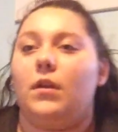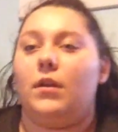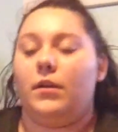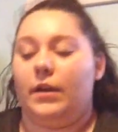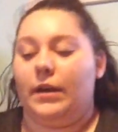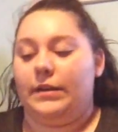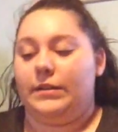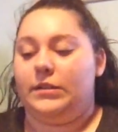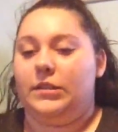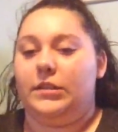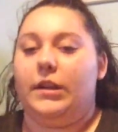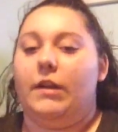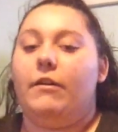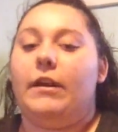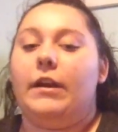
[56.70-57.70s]
Alright, so
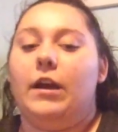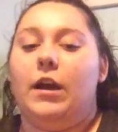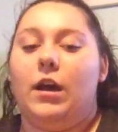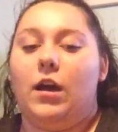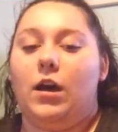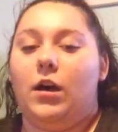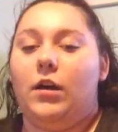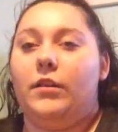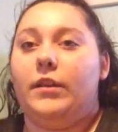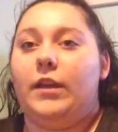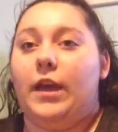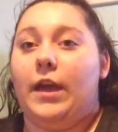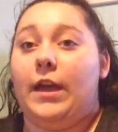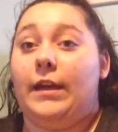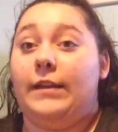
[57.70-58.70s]
now I got all
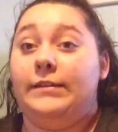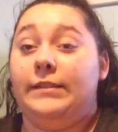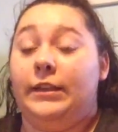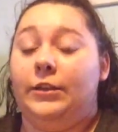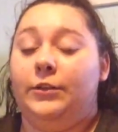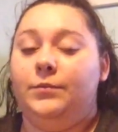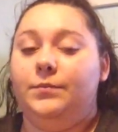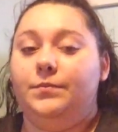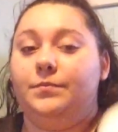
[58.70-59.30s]
the eggs out.